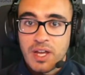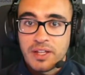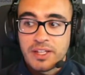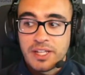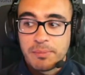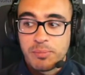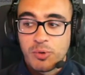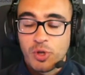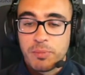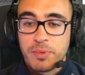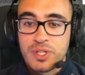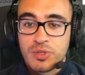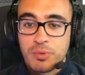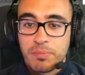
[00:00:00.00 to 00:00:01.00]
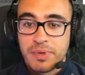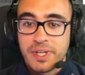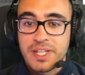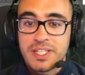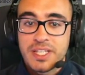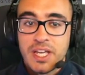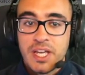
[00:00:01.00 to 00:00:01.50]
the deployment. So
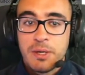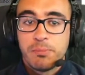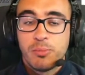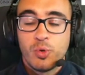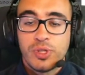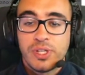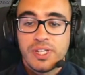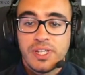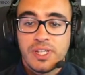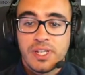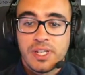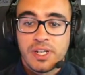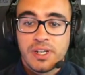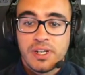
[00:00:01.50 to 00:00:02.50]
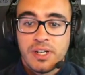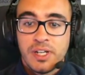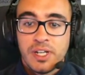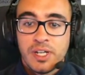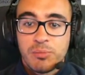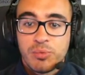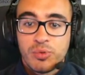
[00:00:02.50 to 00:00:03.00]
please put here
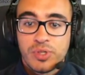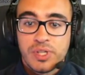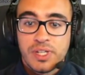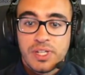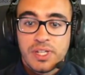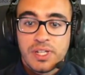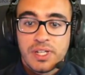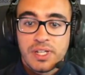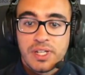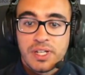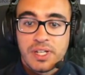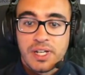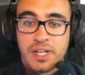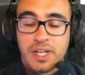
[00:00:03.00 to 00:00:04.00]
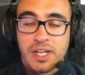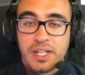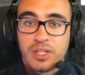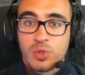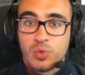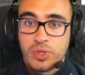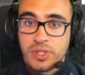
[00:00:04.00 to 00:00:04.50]

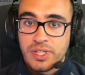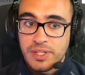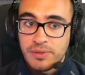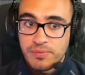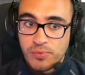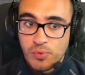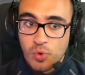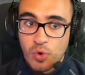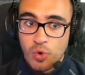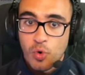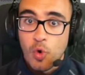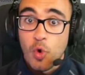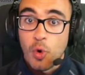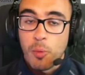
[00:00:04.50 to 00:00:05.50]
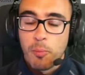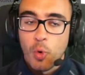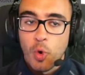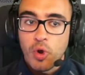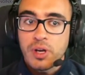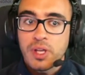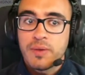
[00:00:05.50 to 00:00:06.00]
24 or
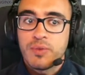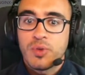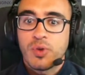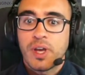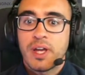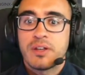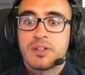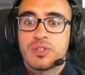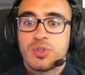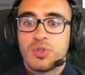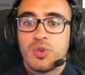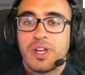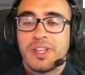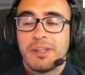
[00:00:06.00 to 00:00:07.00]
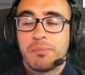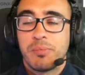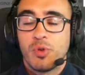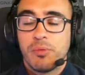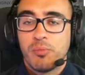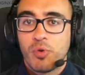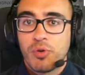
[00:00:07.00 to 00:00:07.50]
more if you can, so you can
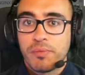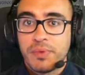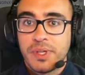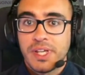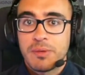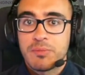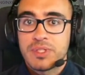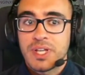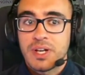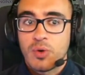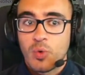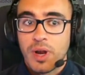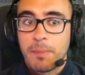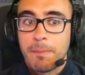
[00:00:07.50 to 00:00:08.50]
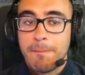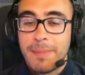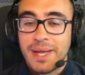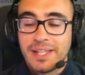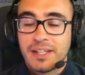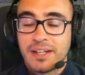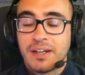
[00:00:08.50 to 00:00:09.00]
deploy more VMs and run
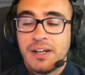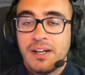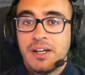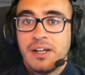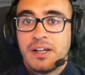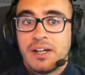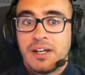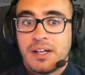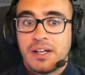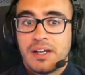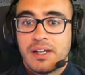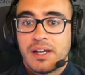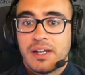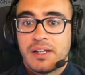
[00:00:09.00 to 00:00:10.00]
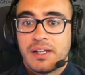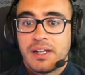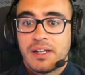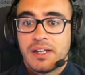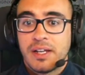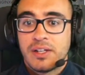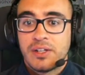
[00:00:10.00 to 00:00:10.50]
better
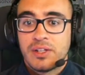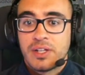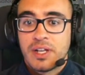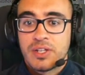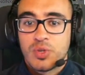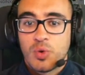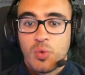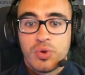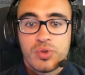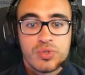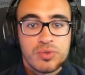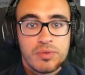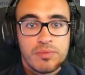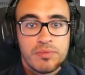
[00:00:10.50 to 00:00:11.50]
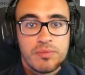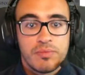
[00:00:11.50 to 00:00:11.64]
and so on. So